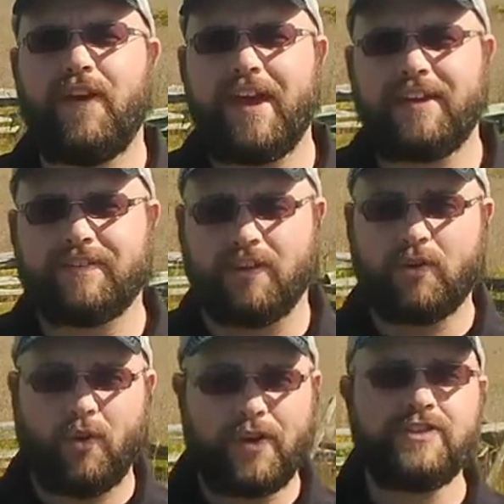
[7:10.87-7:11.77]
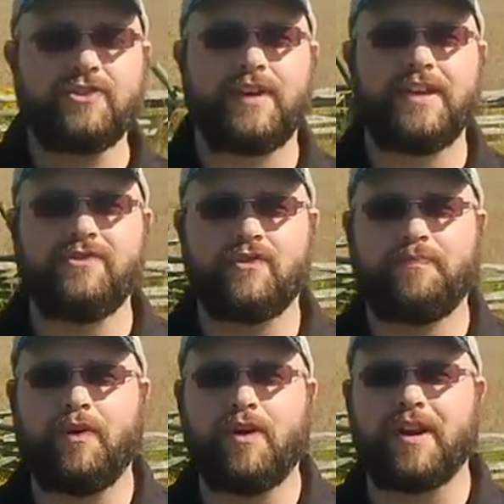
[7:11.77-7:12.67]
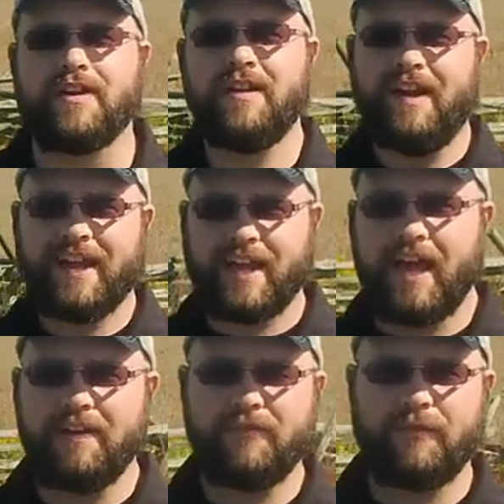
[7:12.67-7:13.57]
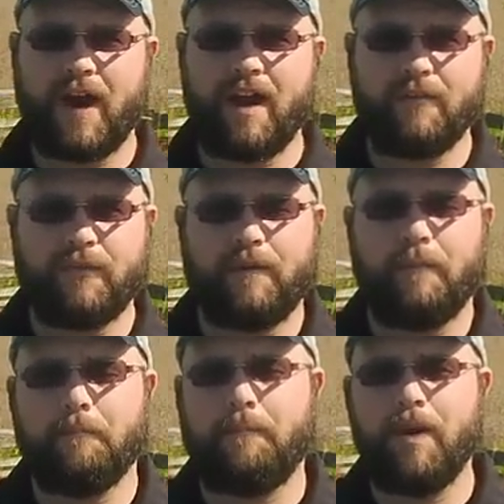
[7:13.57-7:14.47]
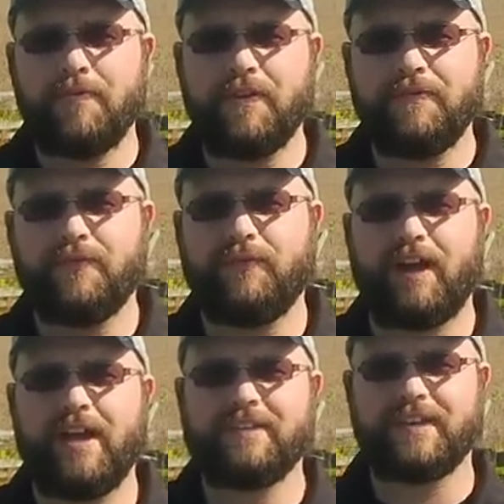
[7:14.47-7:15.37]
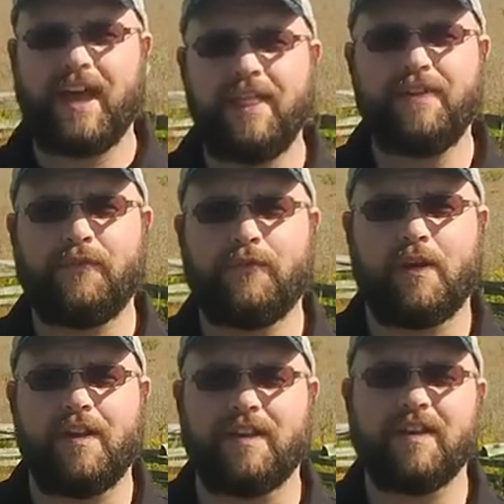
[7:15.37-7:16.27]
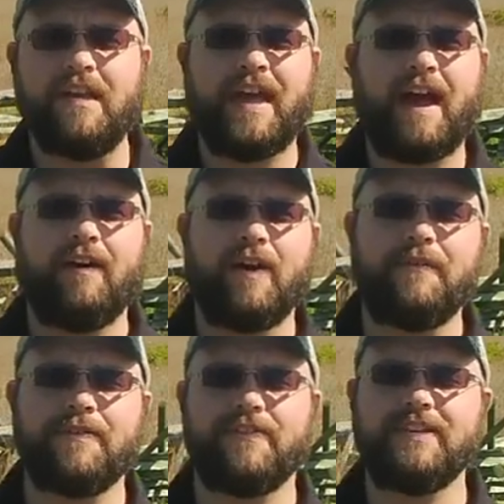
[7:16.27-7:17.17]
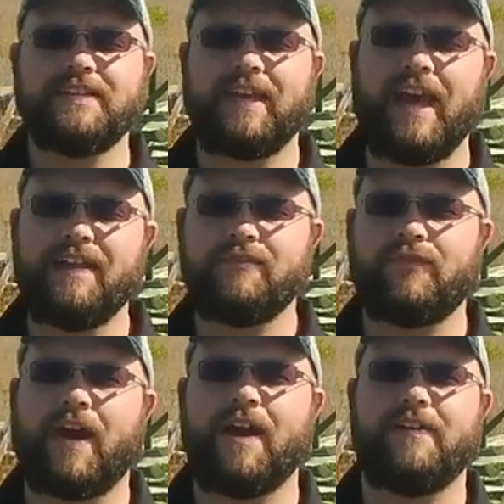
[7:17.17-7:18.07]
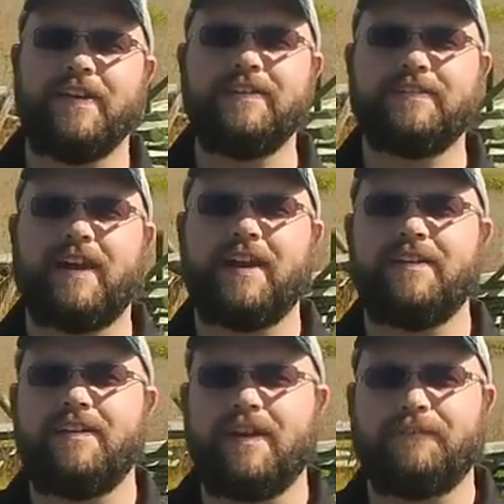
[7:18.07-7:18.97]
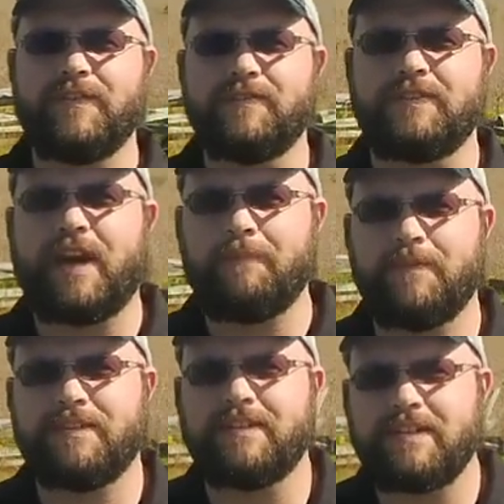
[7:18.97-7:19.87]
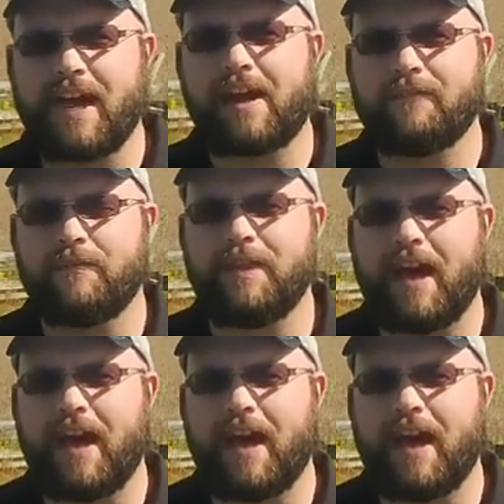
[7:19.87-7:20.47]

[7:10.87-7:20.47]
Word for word: face, according to his report, cannon fire from both of the flanks and the front. However, this cannon fire is not enough to stop this attack from the